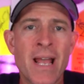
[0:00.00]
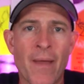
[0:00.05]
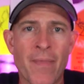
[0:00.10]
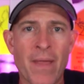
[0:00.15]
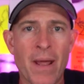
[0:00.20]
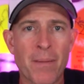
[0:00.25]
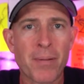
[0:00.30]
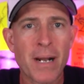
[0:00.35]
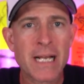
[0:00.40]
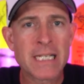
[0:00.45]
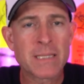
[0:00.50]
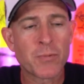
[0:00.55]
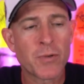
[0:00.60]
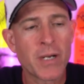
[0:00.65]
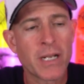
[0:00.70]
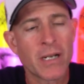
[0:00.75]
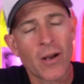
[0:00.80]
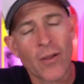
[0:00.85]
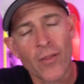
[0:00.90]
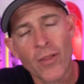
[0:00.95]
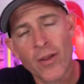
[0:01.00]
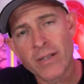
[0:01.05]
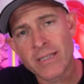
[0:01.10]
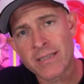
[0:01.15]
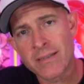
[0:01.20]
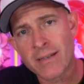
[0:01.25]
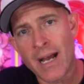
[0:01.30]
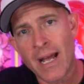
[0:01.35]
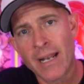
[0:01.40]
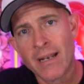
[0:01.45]
that price point, although
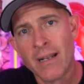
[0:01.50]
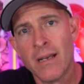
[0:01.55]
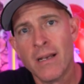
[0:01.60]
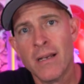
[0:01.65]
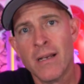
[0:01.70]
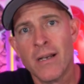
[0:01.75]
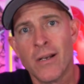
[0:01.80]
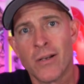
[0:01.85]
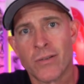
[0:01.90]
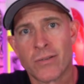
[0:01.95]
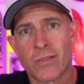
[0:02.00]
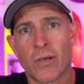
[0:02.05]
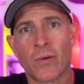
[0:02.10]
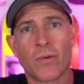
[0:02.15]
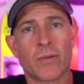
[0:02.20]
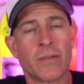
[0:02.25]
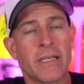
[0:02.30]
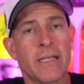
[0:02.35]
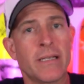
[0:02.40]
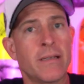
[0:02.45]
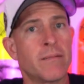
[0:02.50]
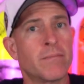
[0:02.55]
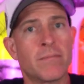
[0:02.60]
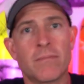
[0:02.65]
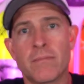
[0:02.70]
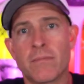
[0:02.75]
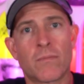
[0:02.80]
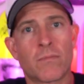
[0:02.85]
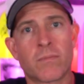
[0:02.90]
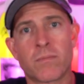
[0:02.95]
it's not totally
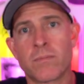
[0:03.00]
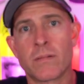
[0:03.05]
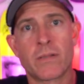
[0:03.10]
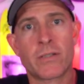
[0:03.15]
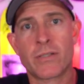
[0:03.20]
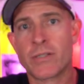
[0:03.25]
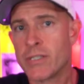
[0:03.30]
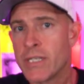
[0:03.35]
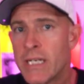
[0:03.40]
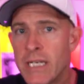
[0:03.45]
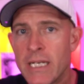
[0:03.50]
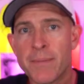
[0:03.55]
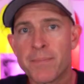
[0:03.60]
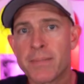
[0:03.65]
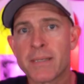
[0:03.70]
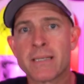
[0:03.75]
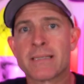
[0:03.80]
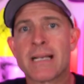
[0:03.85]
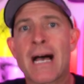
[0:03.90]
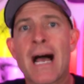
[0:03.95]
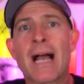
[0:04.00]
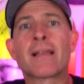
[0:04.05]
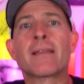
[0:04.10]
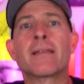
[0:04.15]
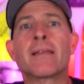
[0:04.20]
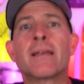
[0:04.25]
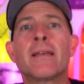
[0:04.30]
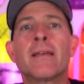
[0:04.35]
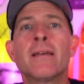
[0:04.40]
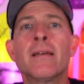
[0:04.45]
cheap
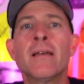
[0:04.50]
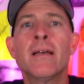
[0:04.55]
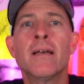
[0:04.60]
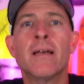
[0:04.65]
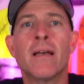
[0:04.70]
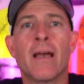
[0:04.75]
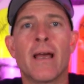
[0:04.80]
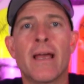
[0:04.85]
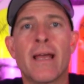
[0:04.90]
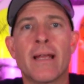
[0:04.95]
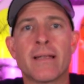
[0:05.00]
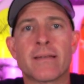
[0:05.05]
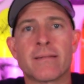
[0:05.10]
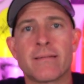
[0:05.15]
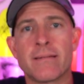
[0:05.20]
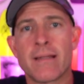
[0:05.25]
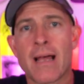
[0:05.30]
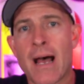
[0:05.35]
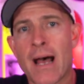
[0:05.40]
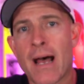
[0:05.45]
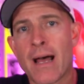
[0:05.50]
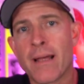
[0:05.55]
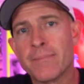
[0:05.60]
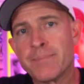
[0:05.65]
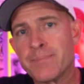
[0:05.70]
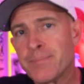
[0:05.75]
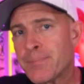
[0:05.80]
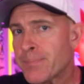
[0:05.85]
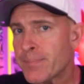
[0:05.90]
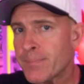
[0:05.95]
exactly, it's not
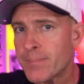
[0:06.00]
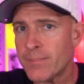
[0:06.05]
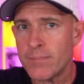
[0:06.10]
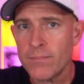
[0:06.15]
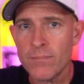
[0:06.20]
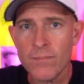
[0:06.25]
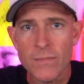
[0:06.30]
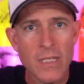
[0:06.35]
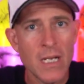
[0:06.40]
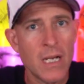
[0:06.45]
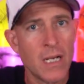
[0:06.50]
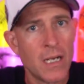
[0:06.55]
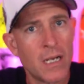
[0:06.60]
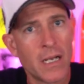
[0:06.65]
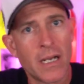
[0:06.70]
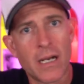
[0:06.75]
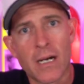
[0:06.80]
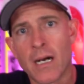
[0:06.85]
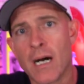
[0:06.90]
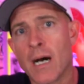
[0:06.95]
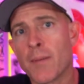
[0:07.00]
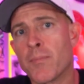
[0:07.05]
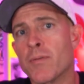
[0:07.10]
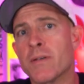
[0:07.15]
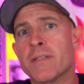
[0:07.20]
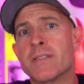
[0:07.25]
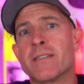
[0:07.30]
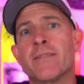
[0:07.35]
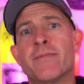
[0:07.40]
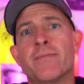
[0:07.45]

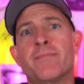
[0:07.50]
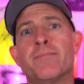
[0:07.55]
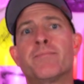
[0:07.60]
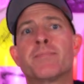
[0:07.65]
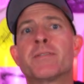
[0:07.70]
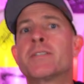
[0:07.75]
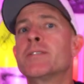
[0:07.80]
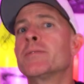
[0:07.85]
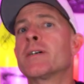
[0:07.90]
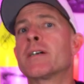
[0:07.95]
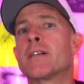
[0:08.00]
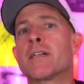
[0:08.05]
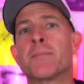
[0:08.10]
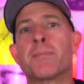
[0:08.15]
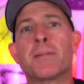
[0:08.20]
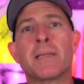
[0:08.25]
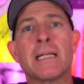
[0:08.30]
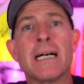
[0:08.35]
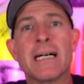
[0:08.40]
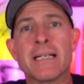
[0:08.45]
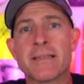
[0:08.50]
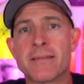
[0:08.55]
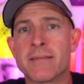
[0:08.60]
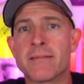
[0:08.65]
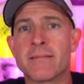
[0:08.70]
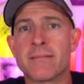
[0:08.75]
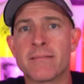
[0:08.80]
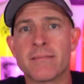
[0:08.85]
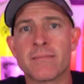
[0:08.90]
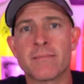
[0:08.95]
upwards of 200
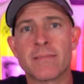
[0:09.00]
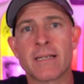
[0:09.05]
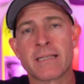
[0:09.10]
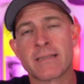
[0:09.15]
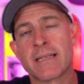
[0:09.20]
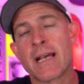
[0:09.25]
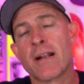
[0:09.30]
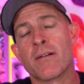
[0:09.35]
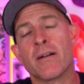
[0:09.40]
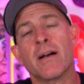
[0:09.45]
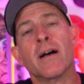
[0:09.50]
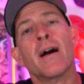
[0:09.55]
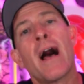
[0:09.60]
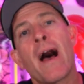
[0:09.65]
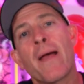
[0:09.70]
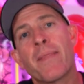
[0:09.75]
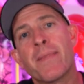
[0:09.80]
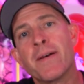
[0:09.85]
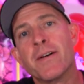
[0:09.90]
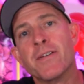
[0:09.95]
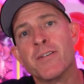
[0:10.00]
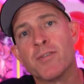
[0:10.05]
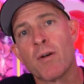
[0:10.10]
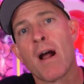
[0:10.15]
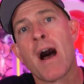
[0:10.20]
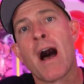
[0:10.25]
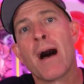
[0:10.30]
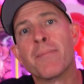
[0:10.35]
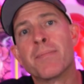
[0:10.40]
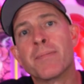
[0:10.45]
plus, etc. at the
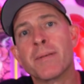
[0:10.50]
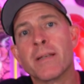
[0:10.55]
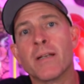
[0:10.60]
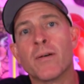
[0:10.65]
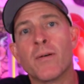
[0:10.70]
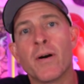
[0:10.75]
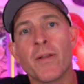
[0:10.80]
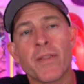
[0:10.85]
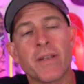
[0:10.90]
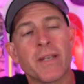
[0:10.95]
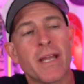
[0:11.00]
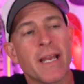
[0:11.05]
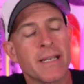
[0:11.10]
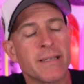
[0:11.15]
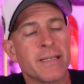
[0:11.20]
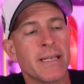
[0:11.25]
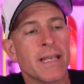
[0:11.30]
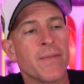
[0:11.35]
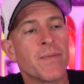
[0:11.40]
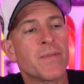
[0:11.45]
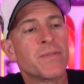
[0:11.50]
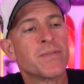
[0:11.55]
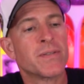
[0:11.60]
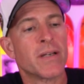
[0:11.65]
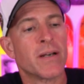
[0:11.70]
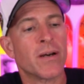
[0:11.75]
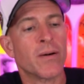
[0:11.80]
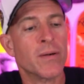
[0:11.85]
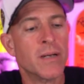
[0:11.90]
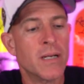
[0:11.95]
drop, you know, on the 19th.
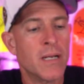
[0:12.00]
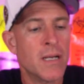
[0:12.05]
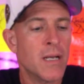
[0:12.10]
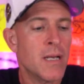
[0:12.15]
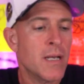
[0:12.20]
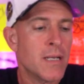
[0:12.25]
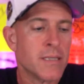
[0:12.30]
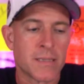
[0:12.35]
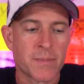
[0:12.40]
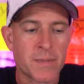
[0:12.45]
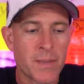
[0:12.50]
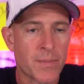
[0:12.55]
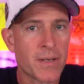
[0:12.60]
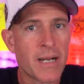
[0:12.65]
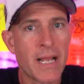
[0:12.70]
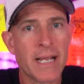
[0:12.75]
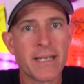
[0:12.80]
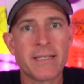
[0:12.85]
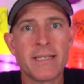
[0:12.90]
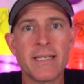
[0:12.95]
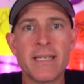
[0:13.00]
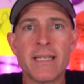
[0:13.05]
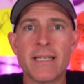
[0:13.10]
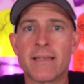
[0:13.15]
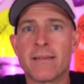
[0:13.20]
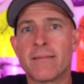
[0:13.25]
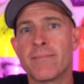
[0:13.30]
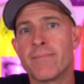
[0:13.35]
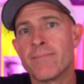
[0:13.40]
So September 19th,